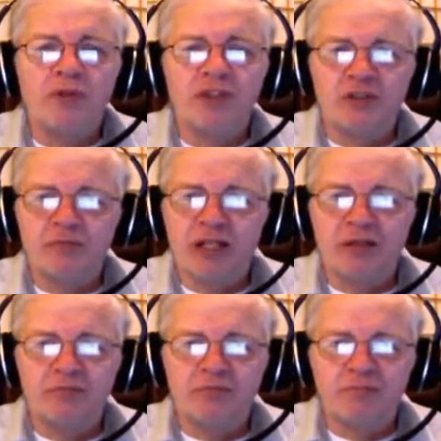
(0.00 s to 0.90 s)
We just made
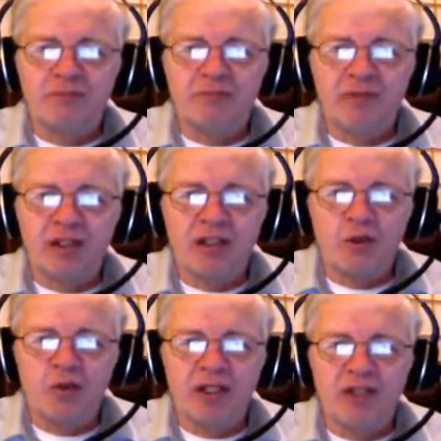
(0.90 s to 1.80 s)
it
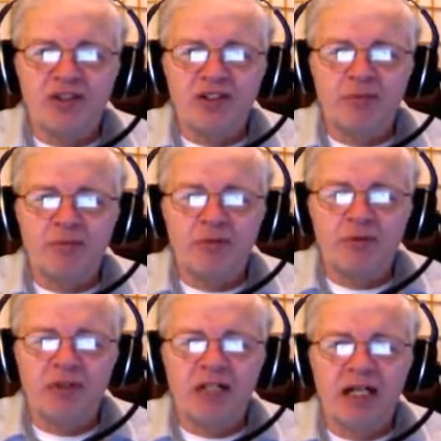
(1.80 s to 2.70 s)
quick and
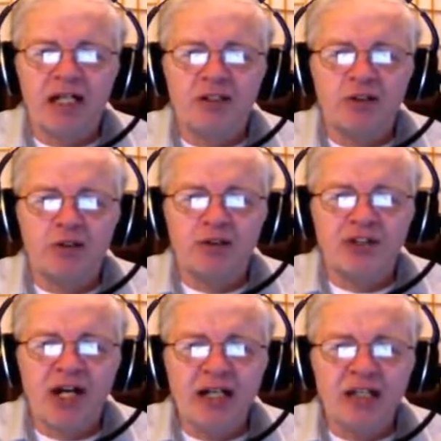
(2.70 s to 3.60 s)
simple uh, Google
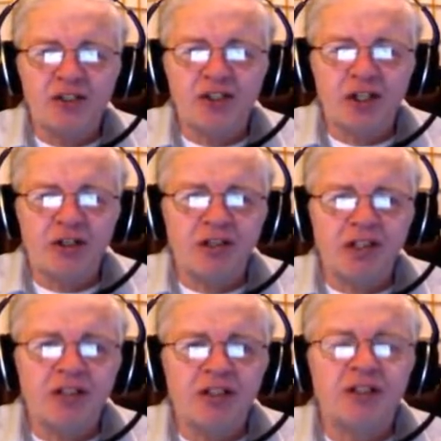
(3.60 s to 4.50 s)
Doc and shared
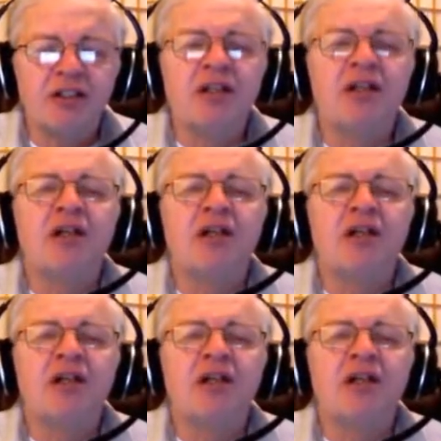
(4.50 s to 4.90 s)
it. And